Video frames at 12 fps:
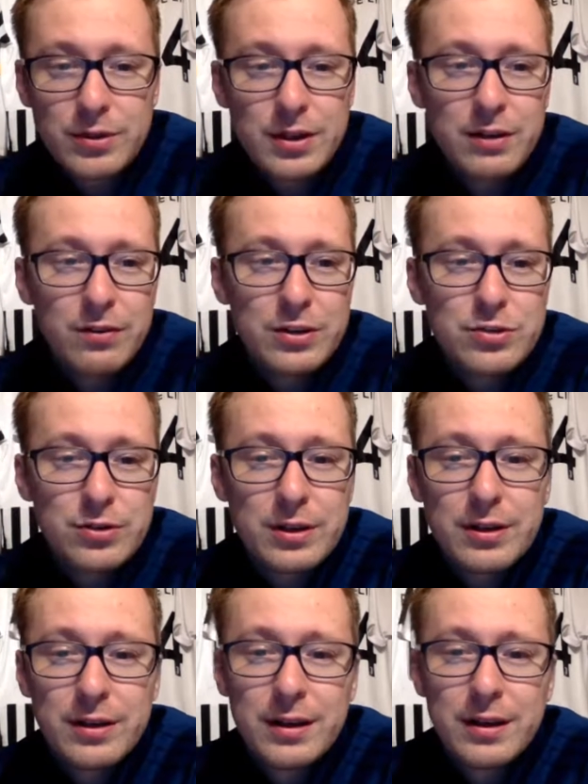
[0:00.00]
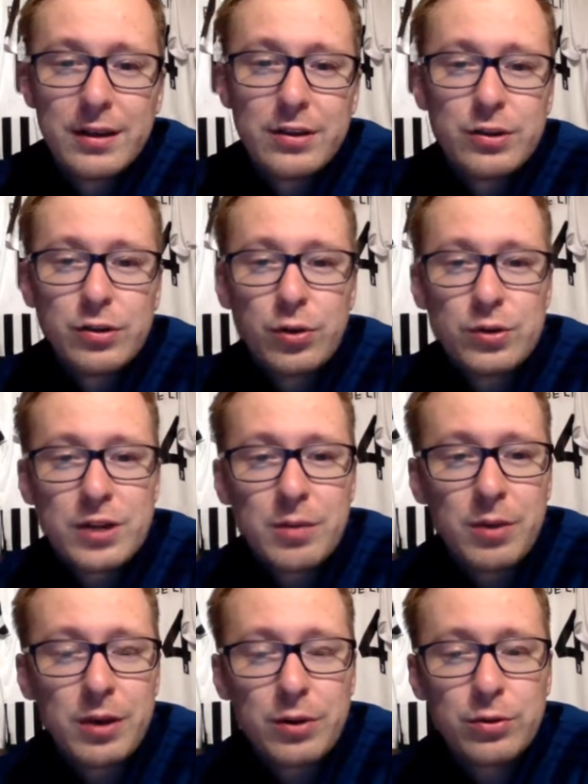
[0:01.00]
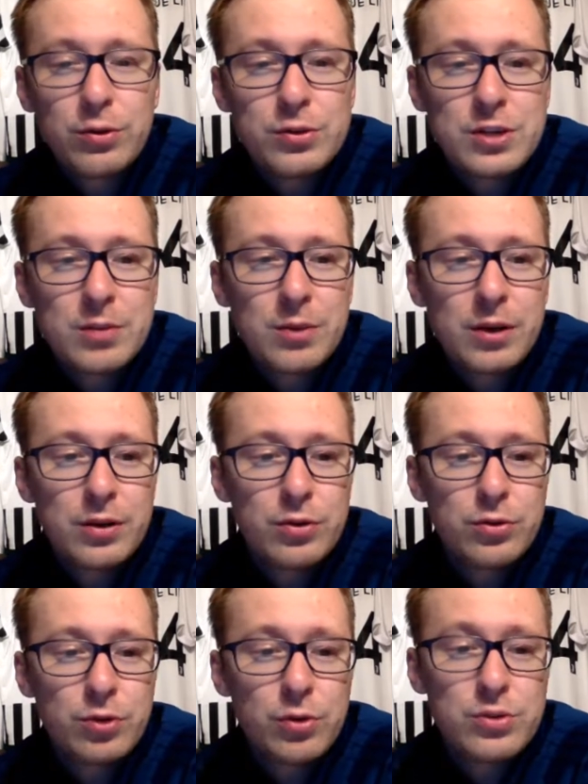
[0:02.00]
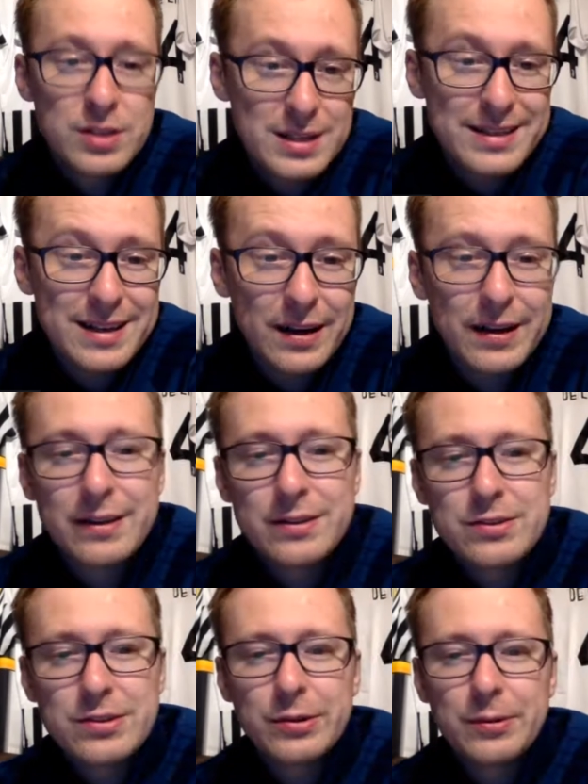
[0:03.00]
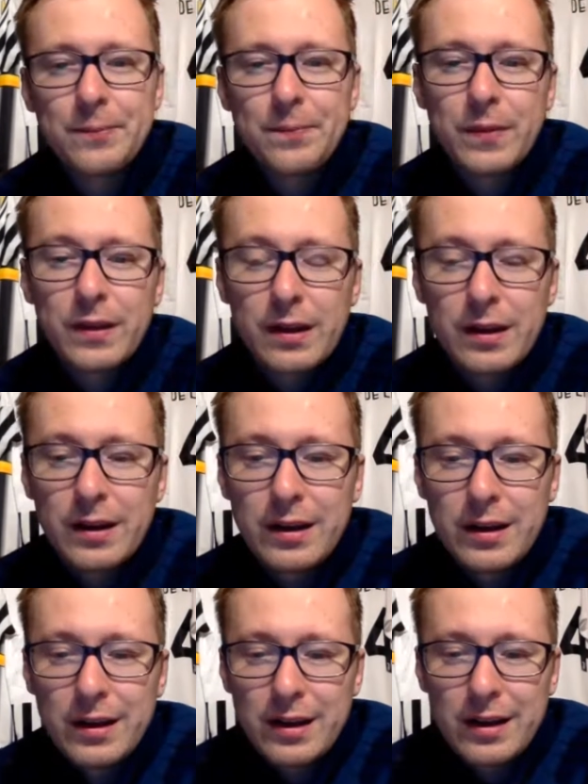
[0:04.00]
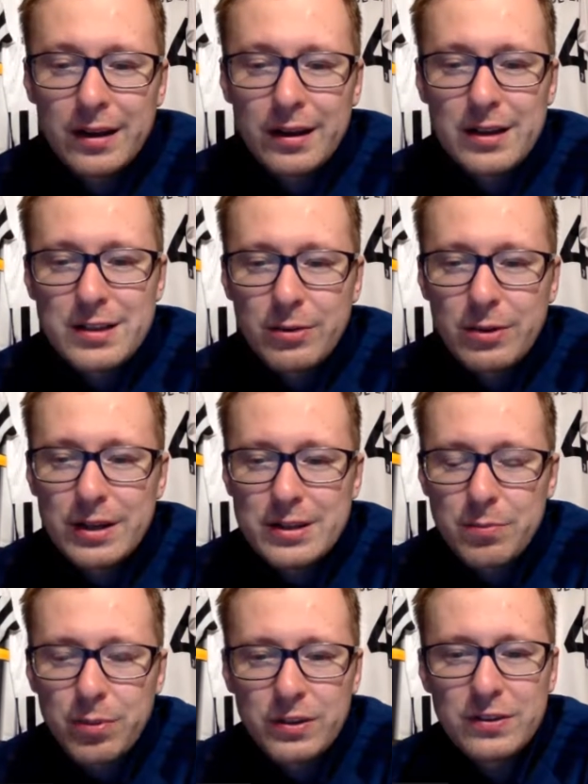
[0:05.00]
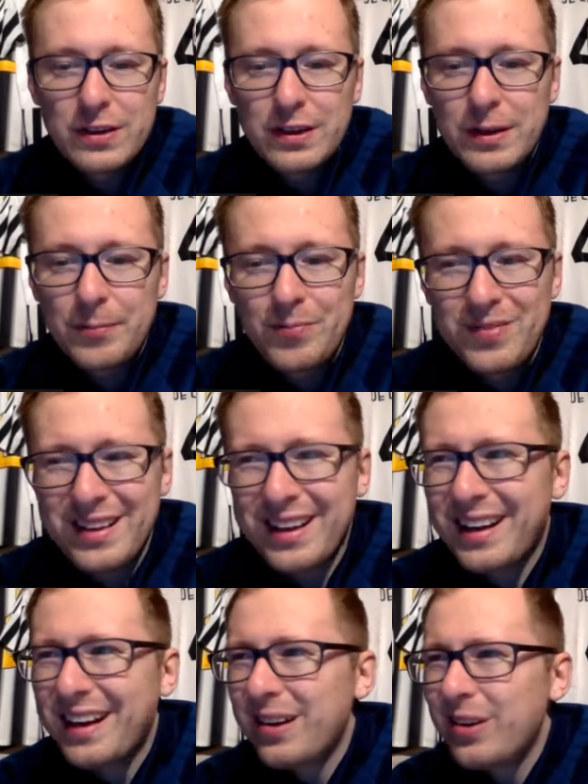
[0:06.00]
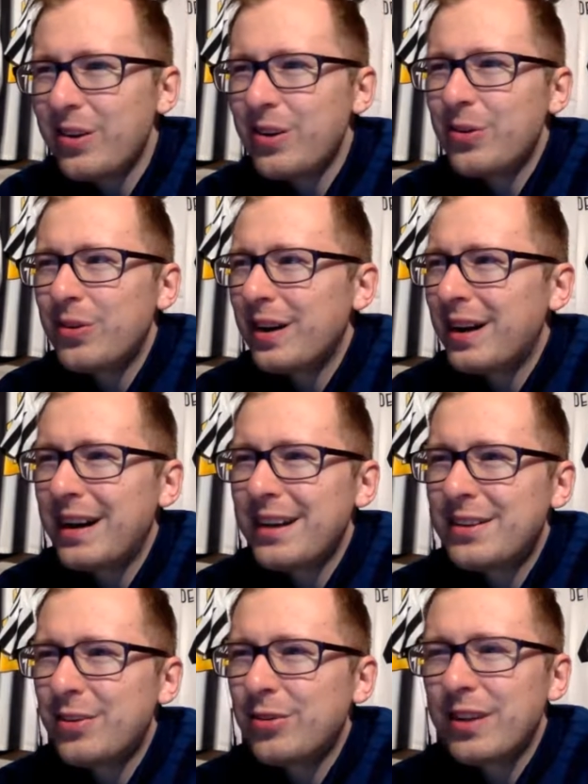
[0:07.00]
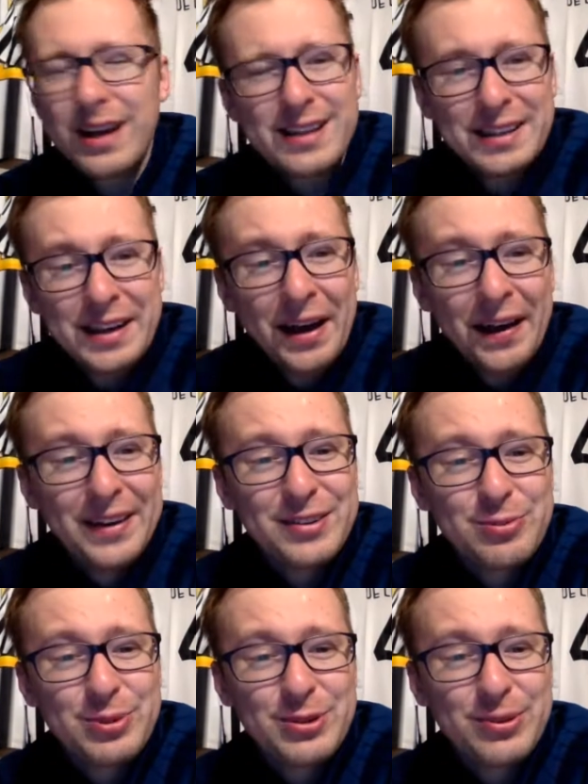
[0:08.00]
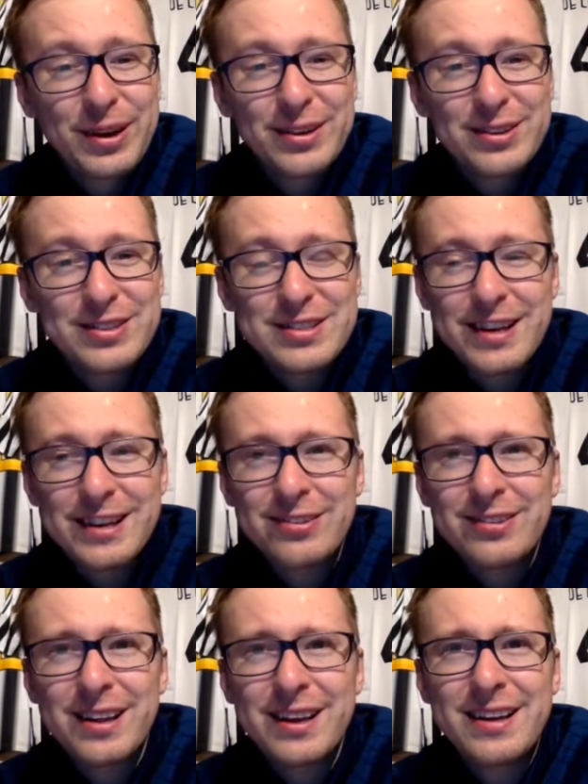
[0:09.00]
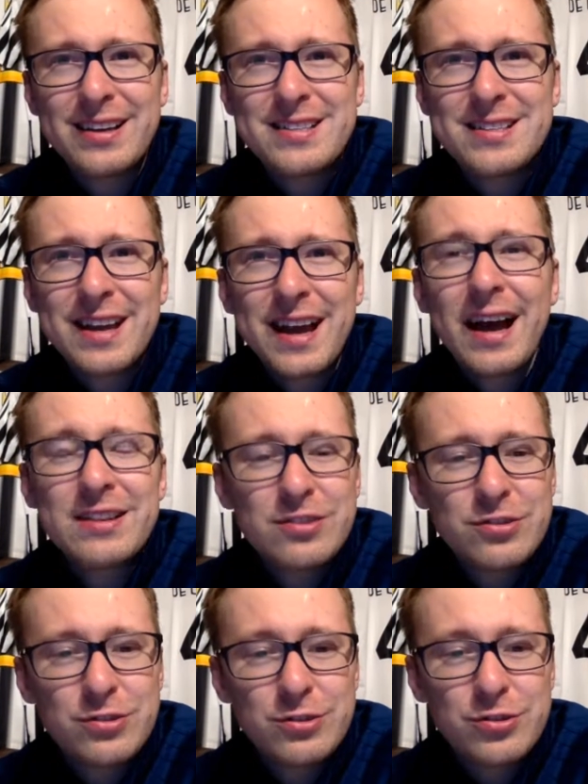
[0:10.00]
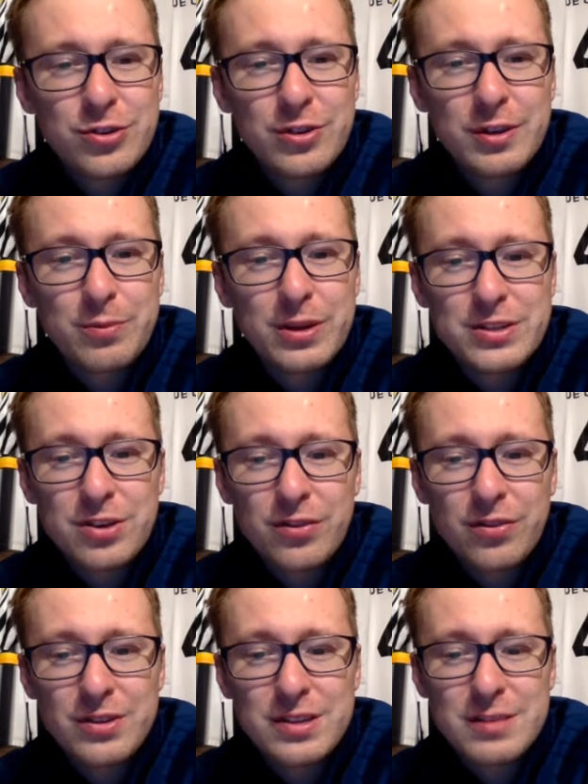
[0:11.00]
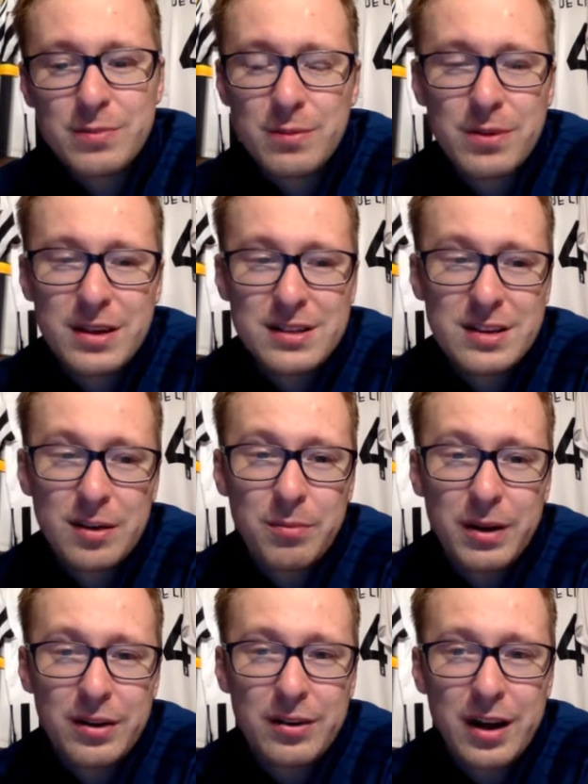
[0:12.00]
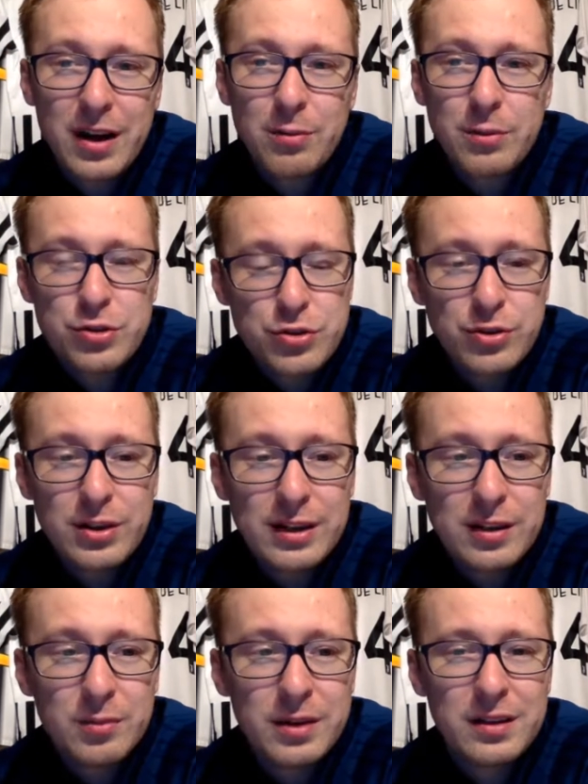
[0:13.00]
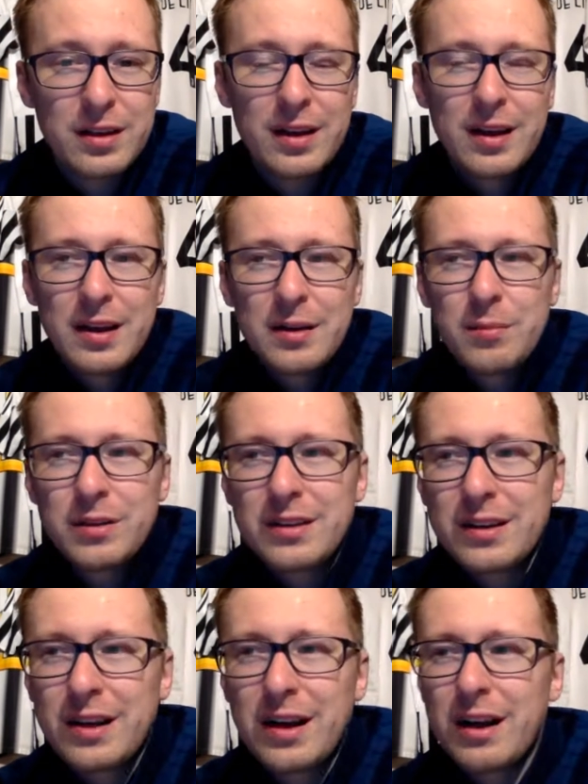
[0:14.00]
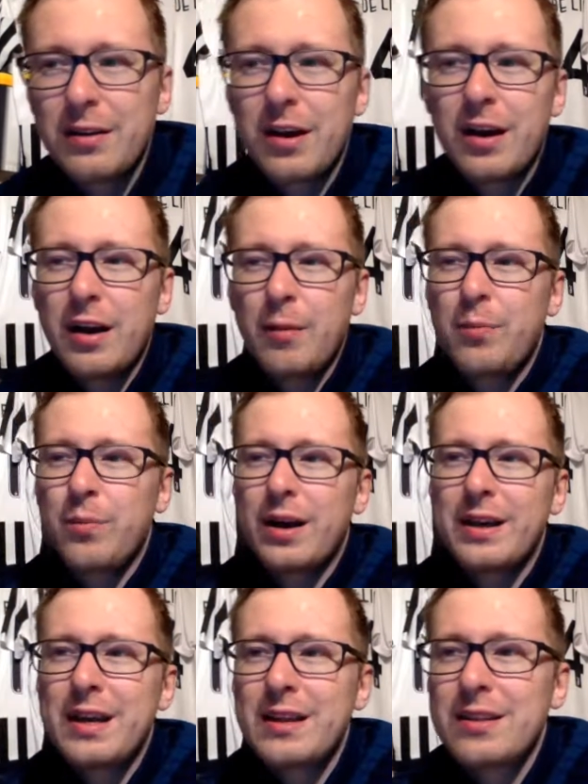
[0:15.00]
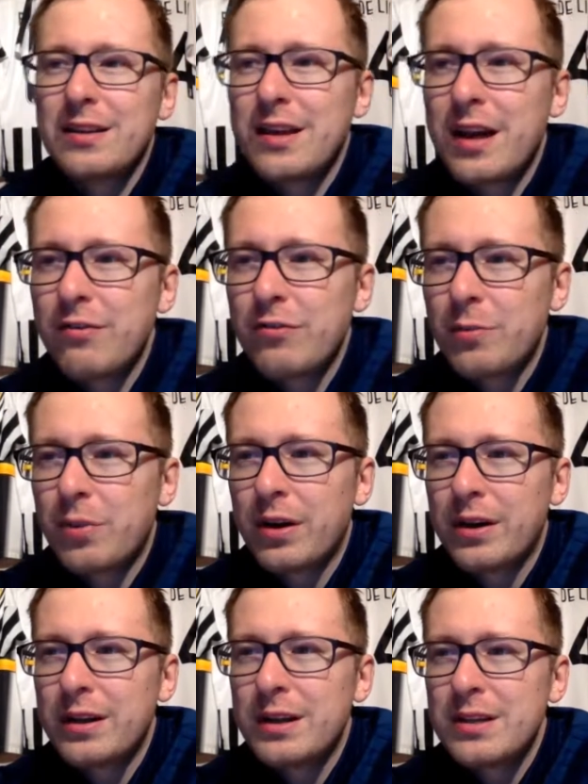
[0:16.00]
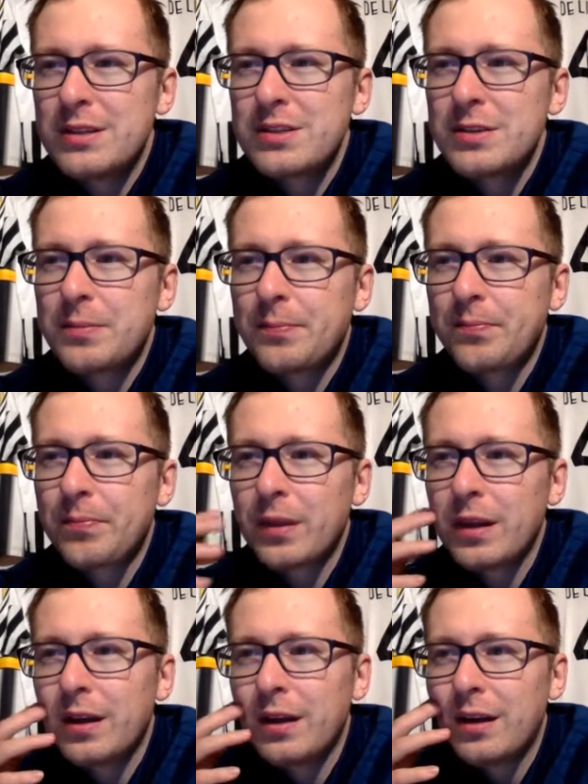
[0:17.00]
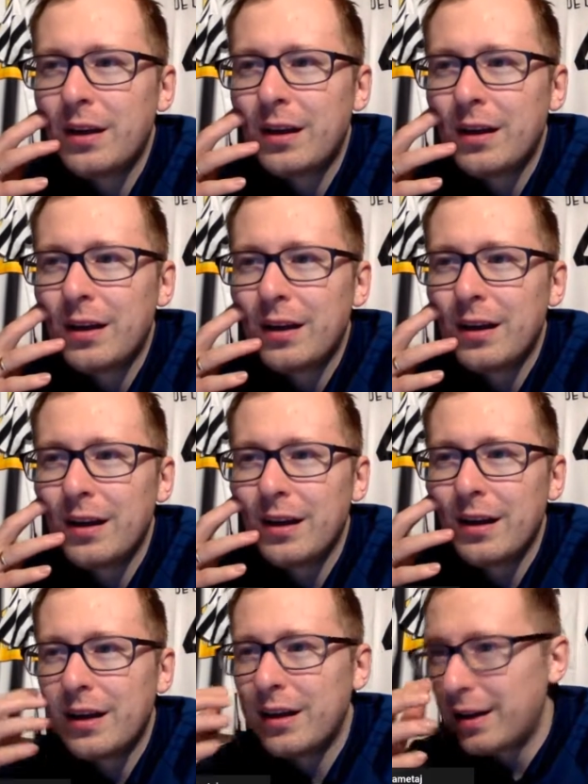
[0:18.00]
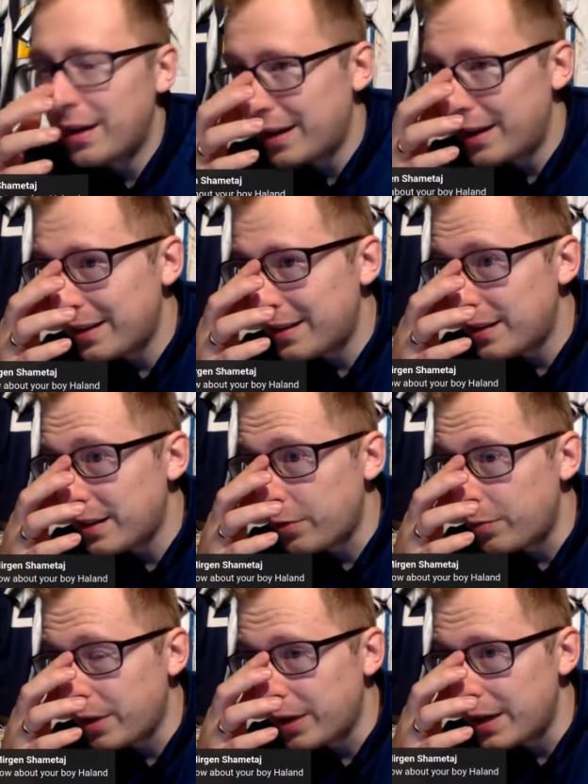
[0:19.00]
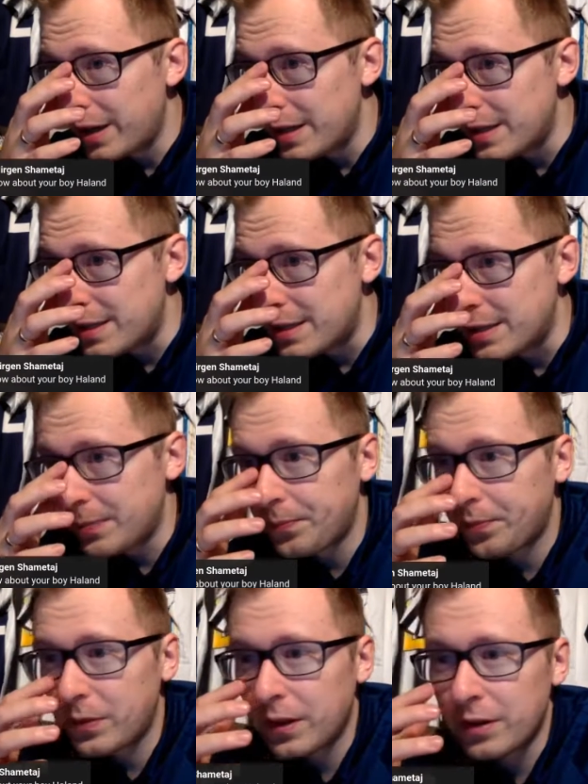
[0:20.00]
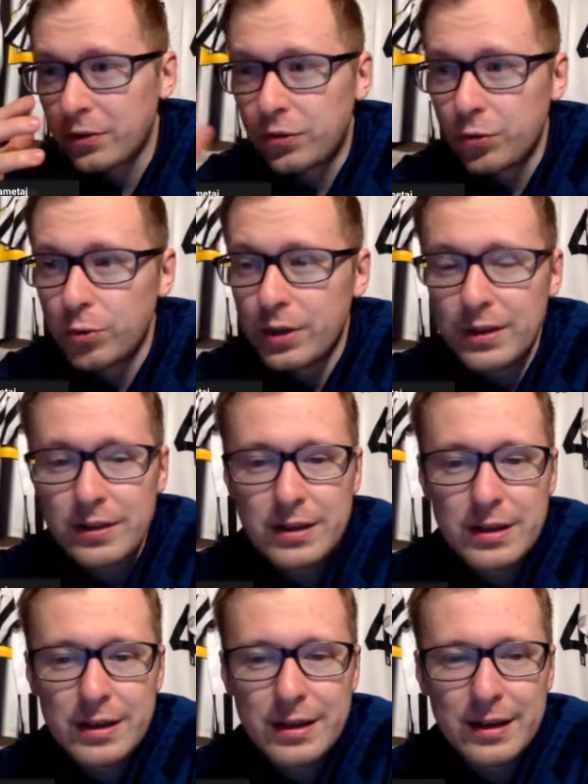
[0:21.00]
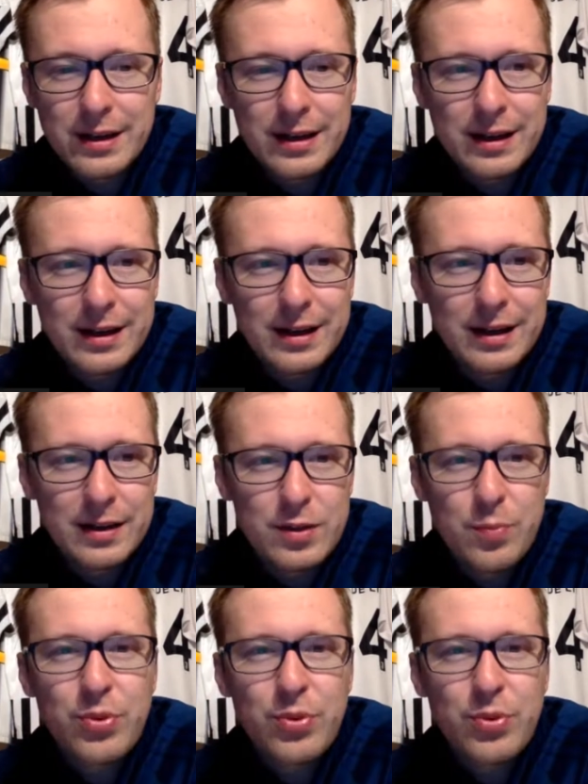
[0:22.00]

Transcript: eventually somebody who knows somebody who knows this guy. So that's how it is. But I don't know. I don't like the guy, to be quite honest. I don't like his attitude during the press conferences. Maybe he's gone better now, matured a little bit. But I get that everybody is. I get that everybody is doing the